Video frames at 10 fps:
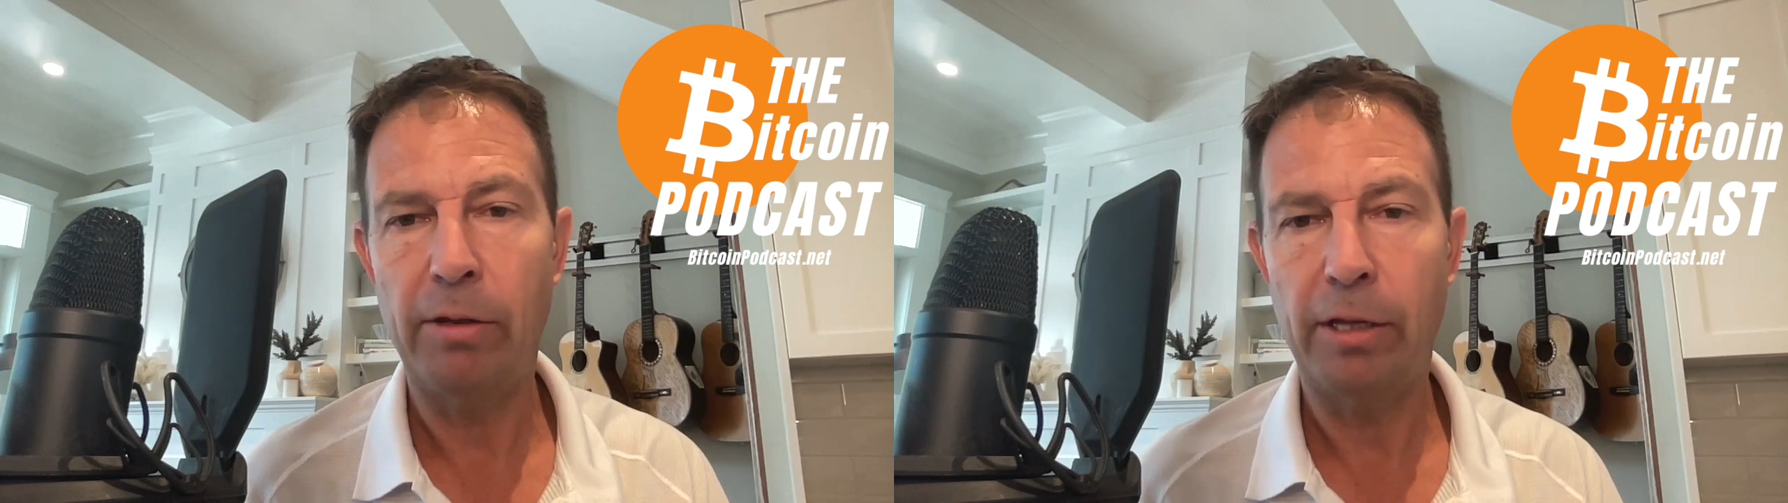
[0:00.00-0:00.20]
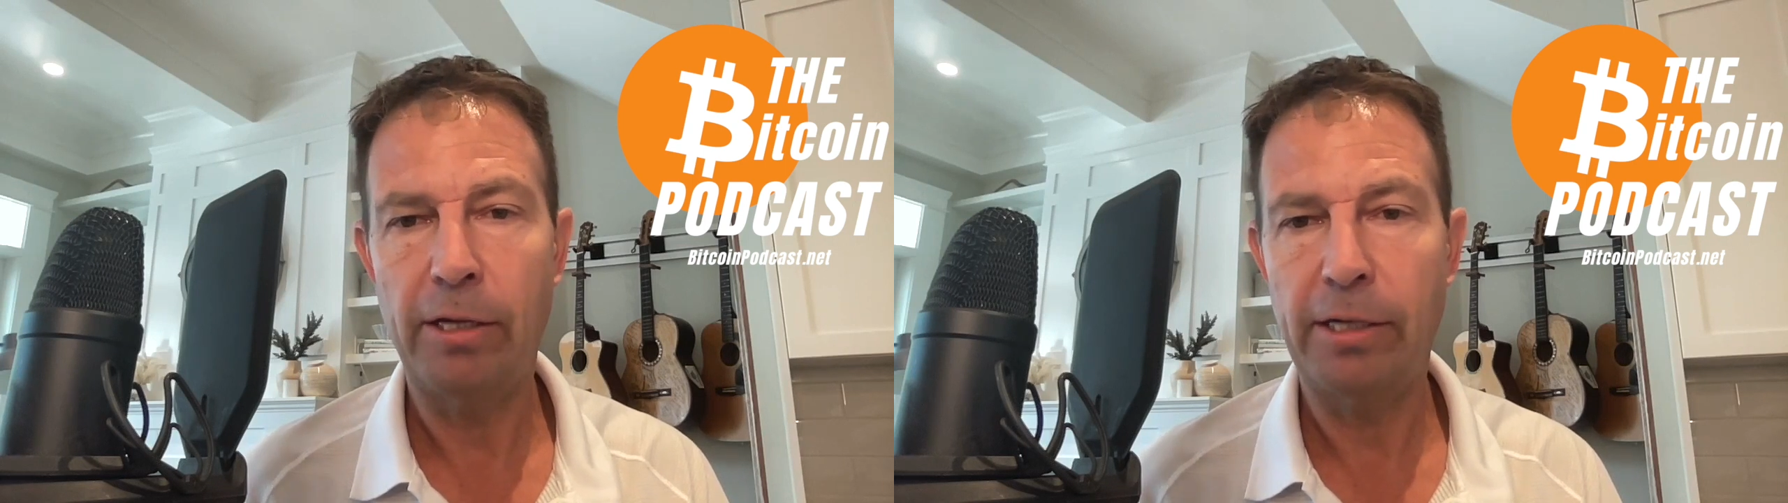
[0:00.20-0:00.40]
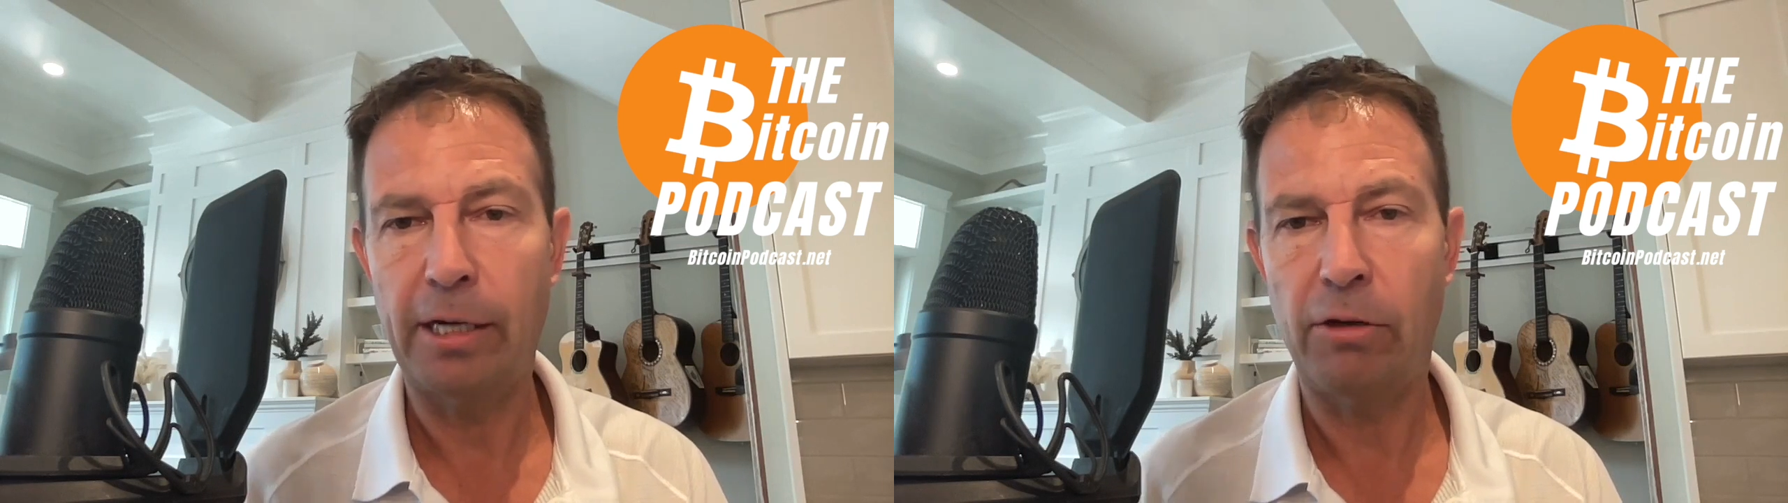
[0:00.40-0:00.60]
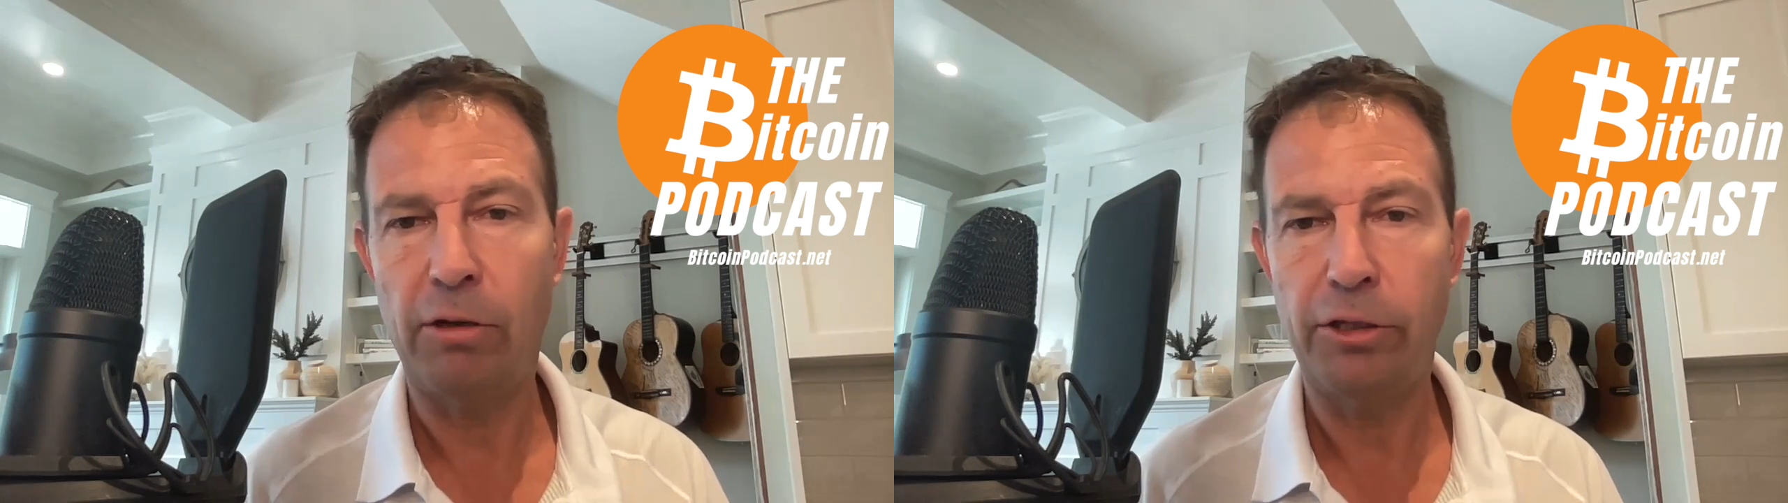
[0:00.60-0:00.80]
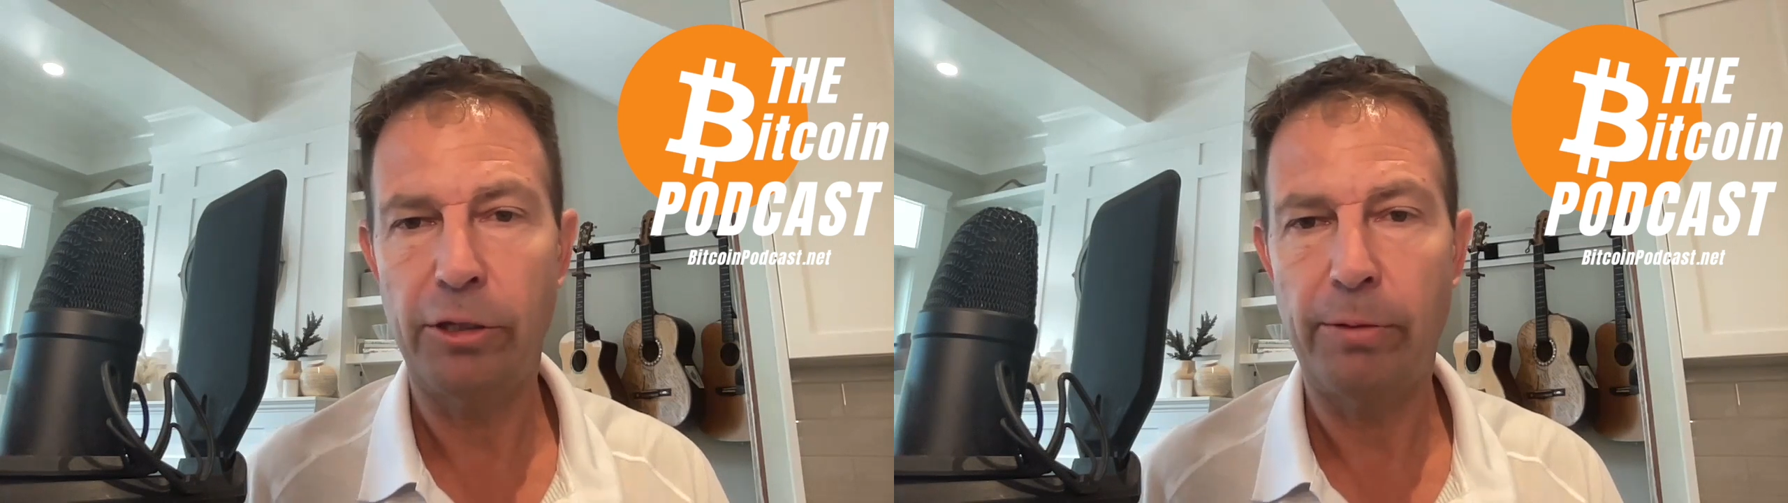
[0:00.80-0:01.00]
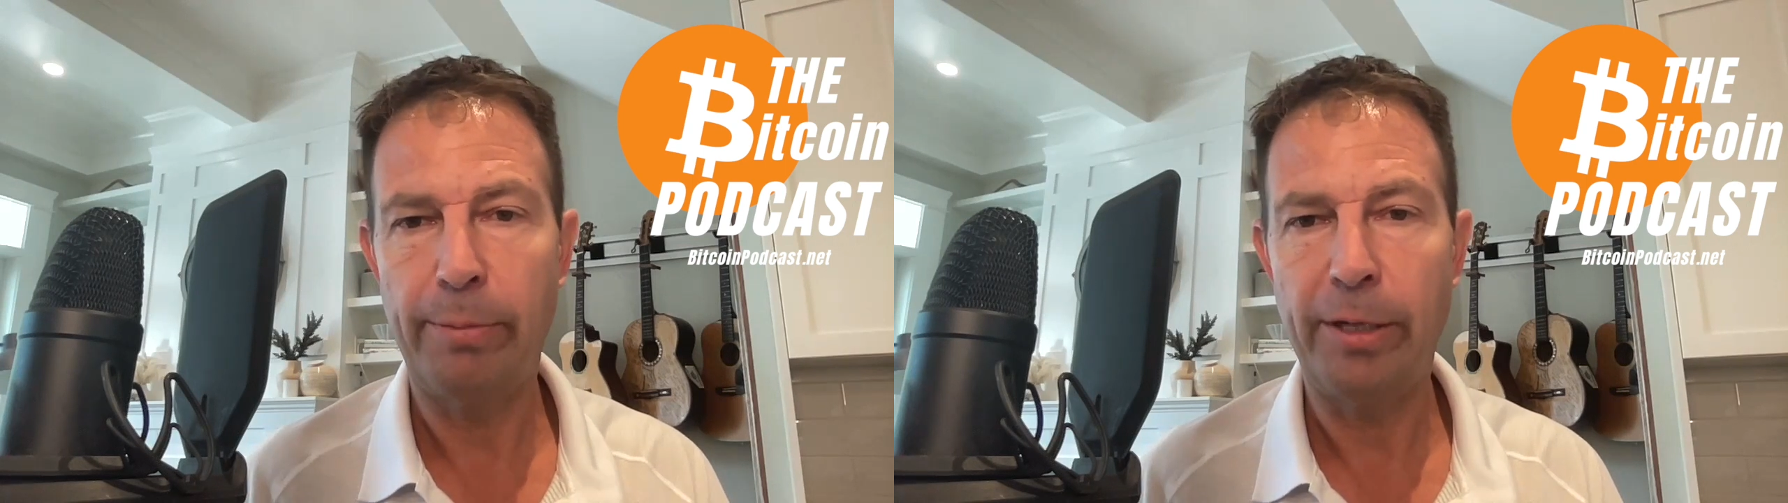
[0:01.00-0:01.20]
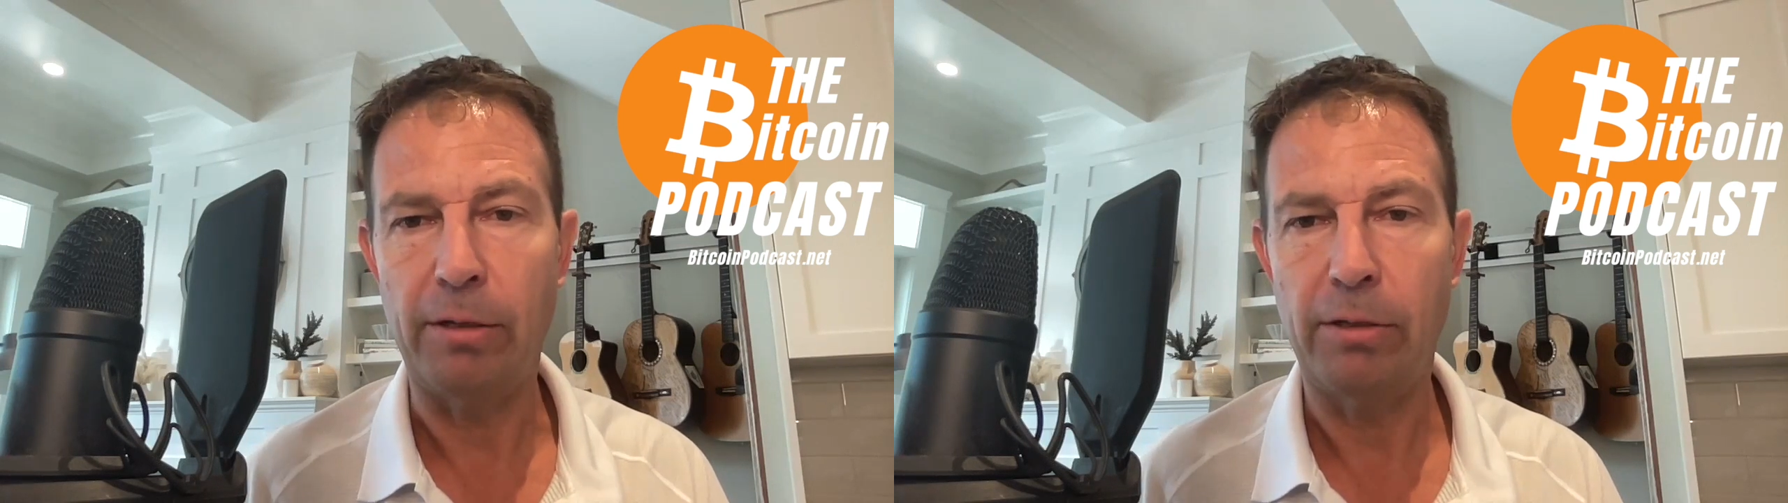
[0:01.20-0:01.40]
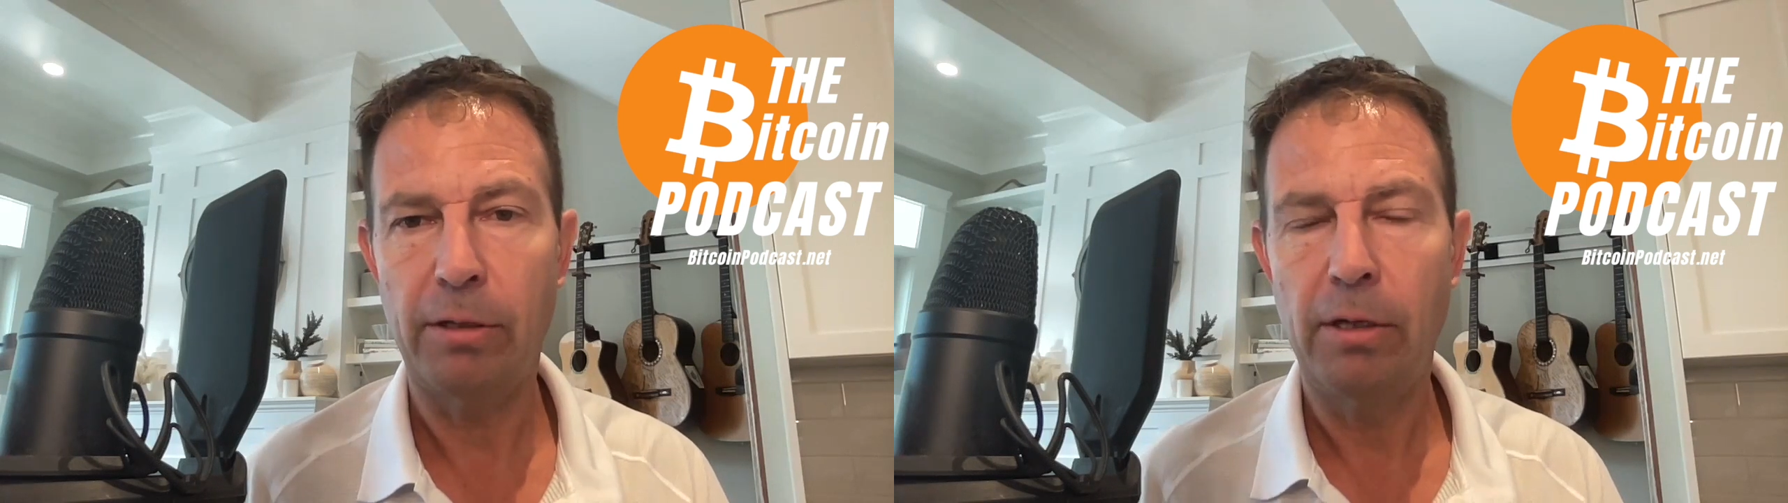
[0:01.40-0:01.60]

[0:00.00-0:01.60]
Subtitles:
than the technology we'd built.